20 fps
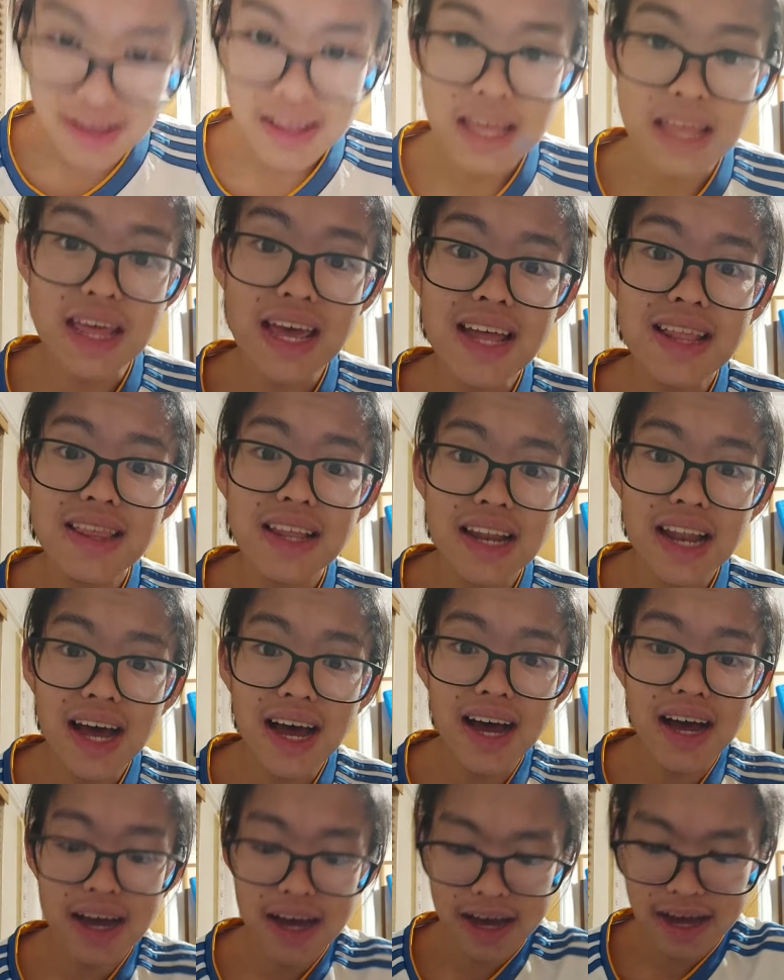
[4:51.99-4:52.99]
Then the
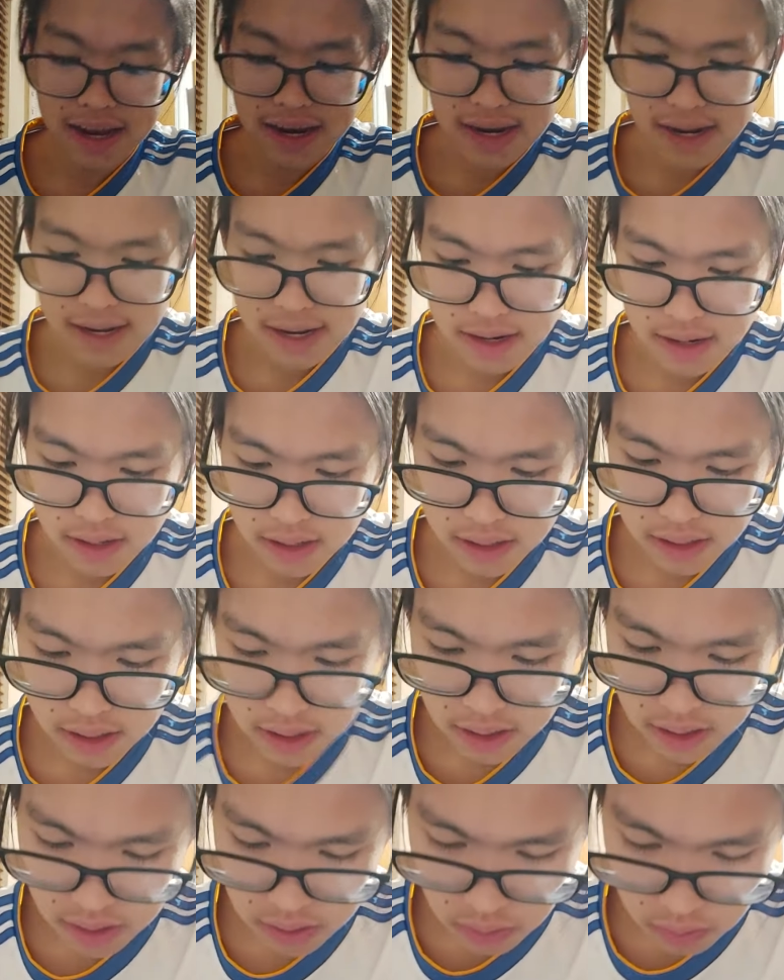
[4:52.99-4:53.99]
Lord,
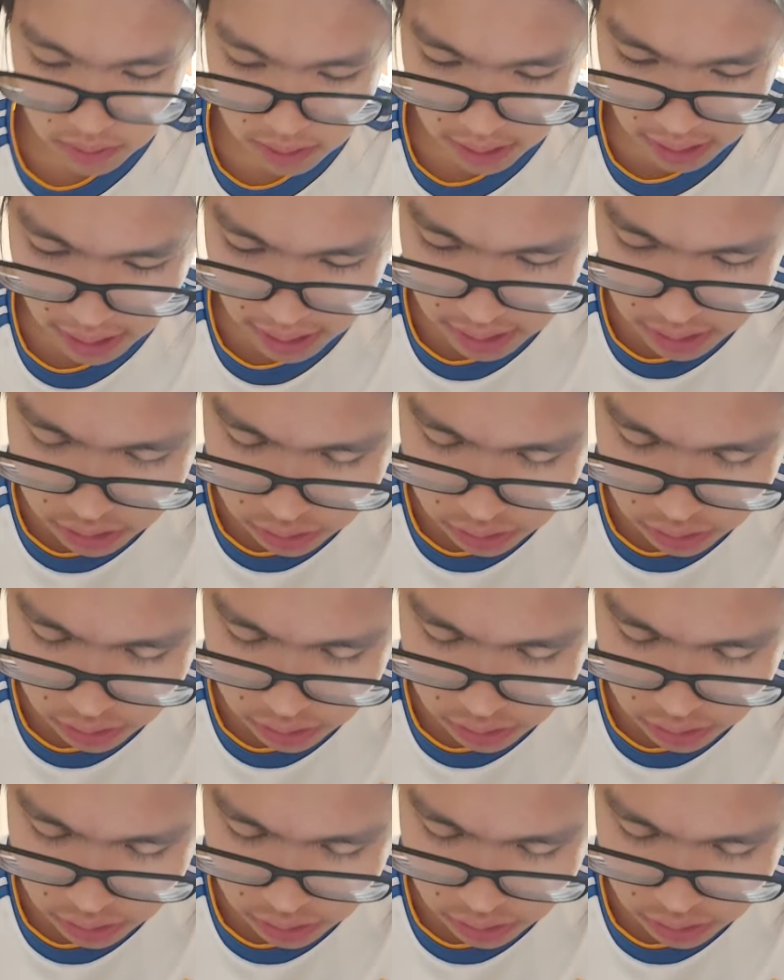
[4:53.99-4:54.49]
what did the